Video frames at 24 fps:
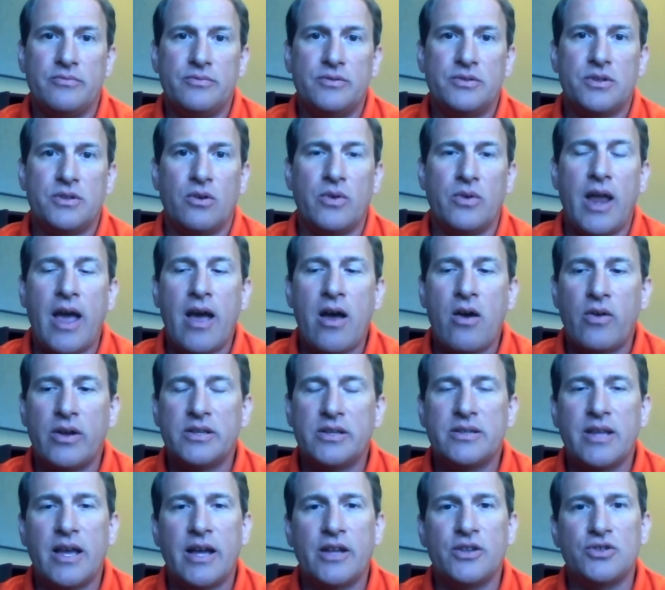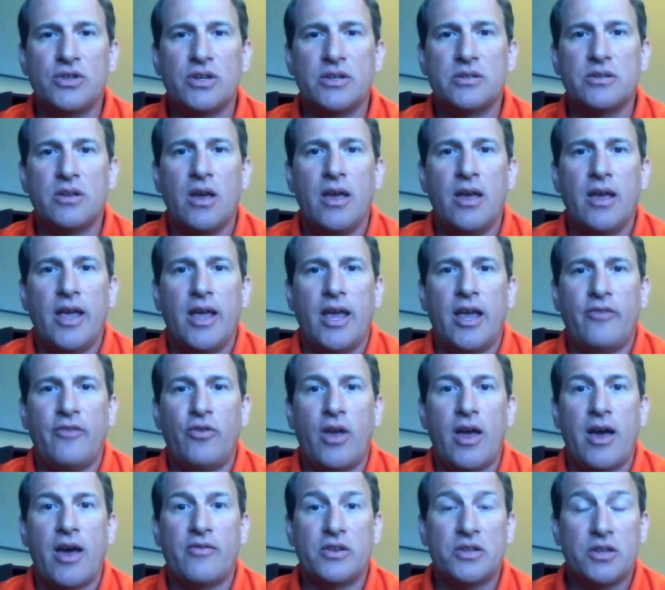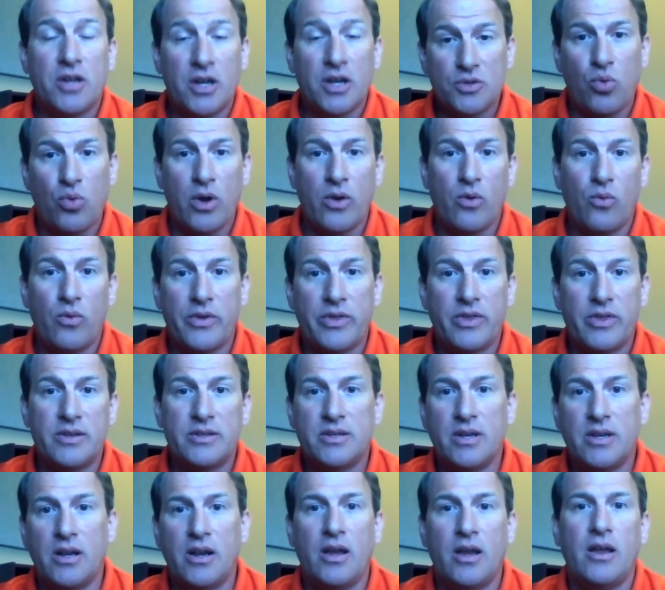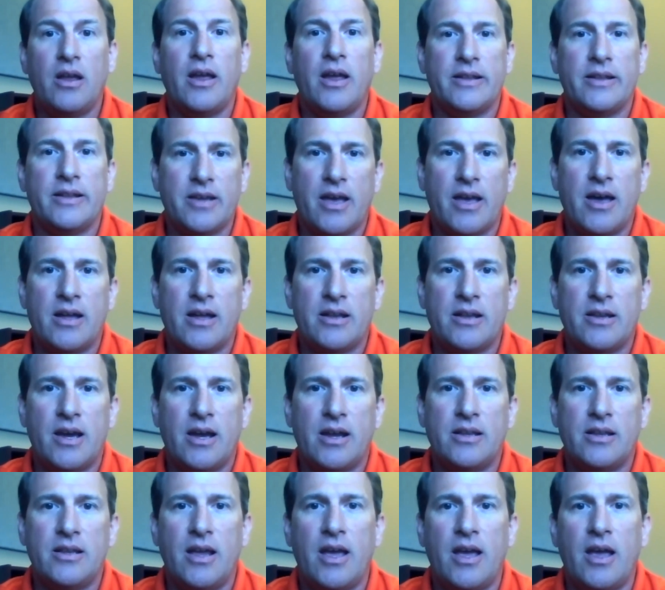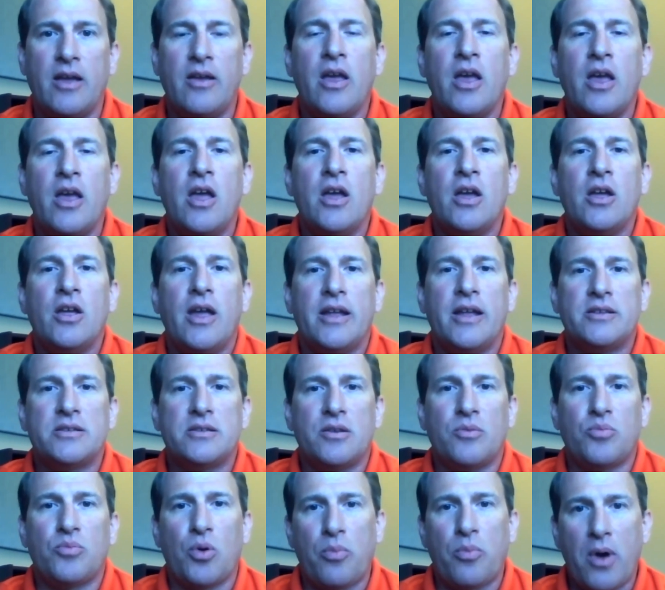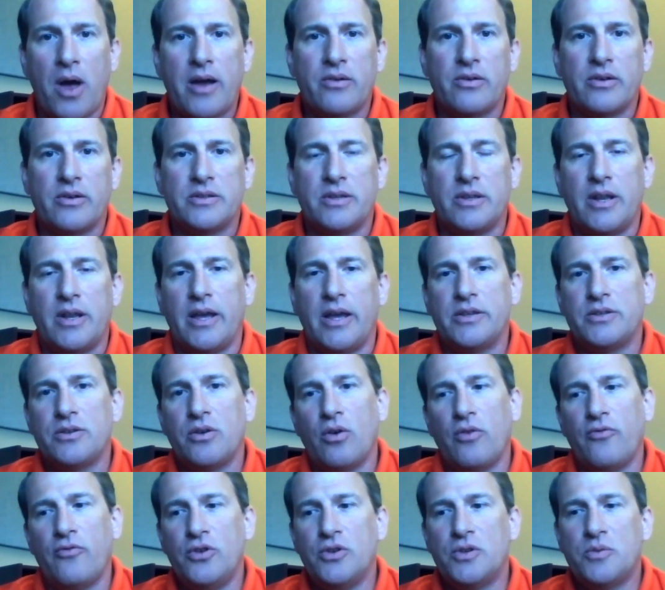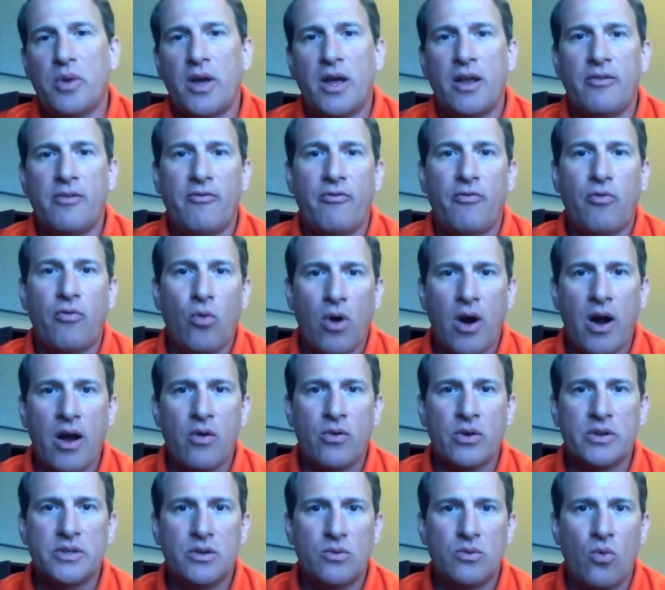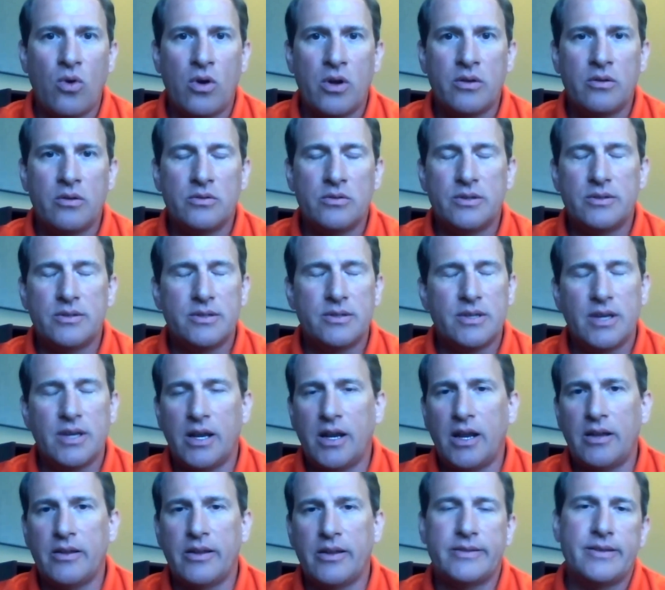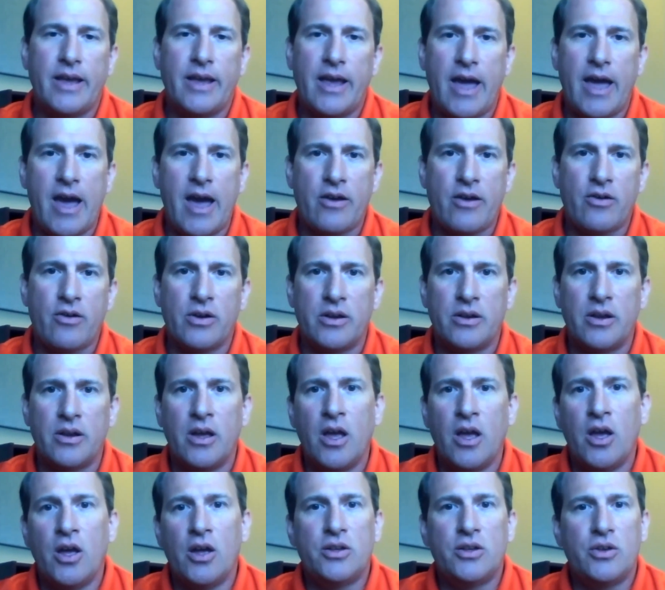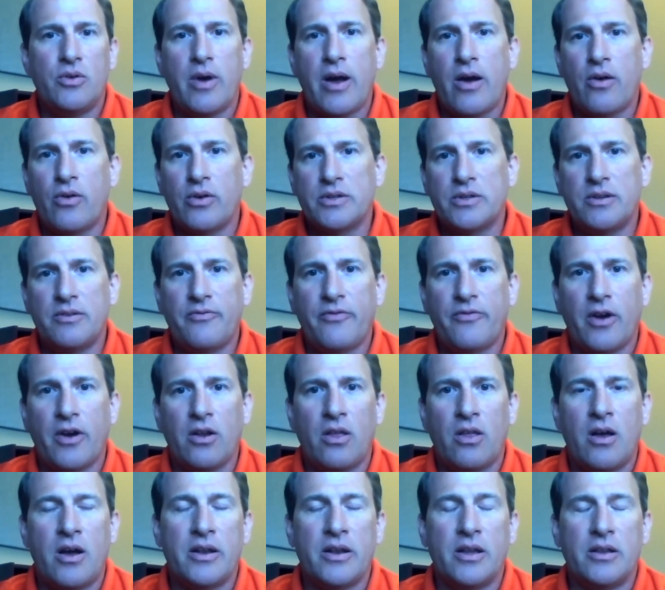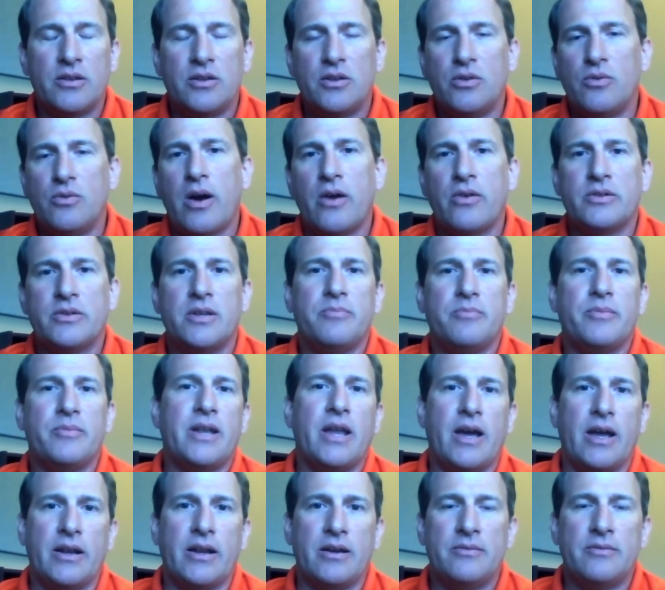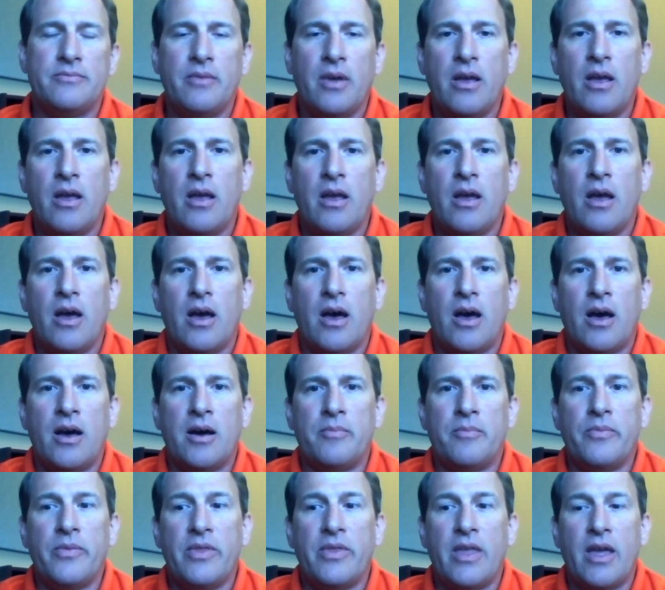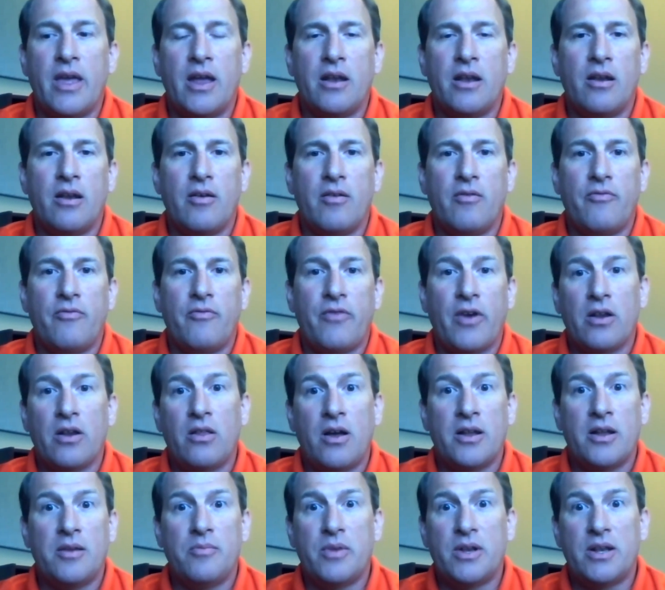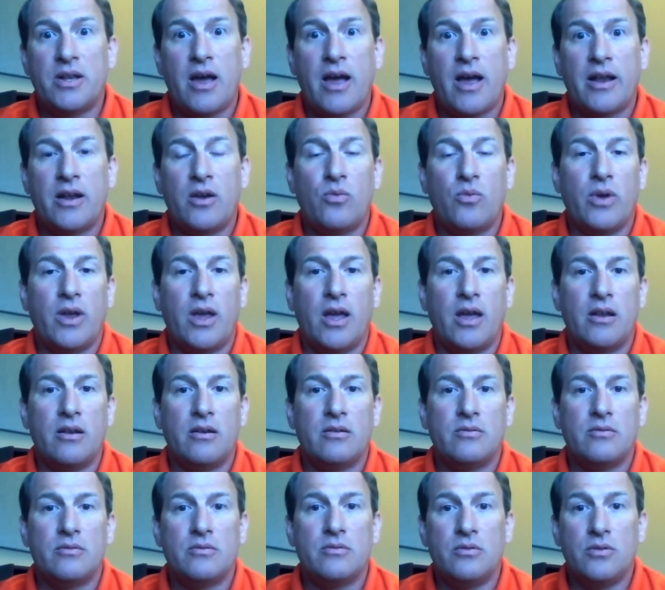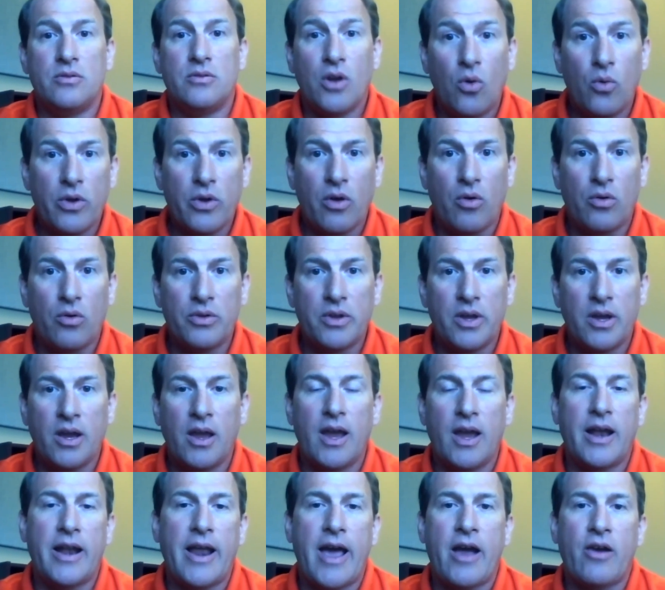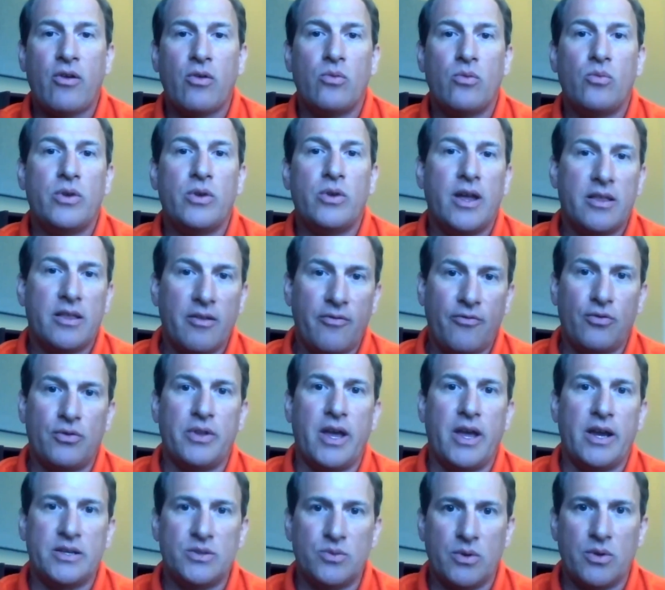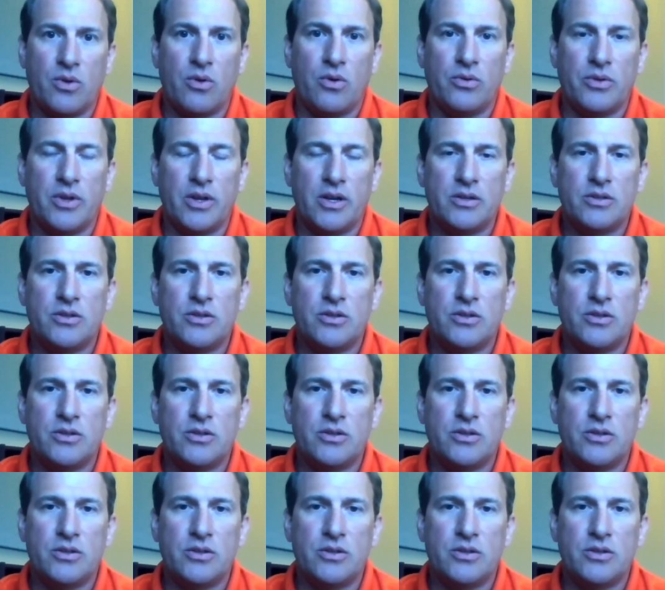So now it's not just if you have a touch point with the city, it's a contact day, it's the preponderance of the day. So if you spent 4 hours in one city, let's say Akron, 2 hours in Fair Lawn, and 2 hours in Medina, then Fair Lawn and Medina would get no withholding, and Akron would get the full day's withholding.